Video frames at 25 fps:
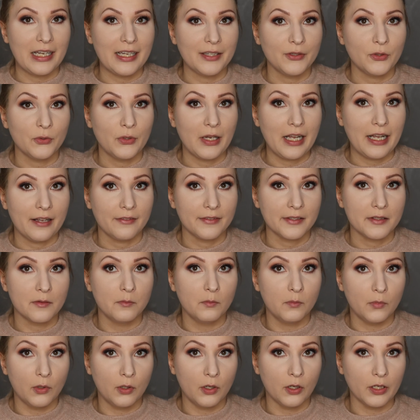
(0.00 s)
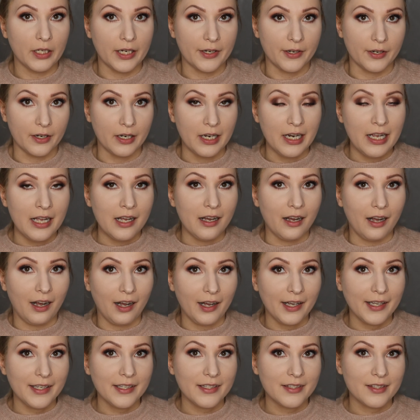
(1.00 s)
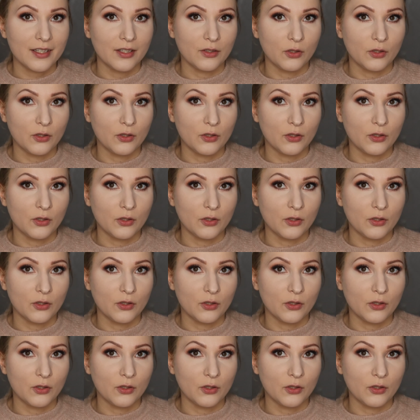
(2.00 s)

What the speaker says: I do have smaller eyes,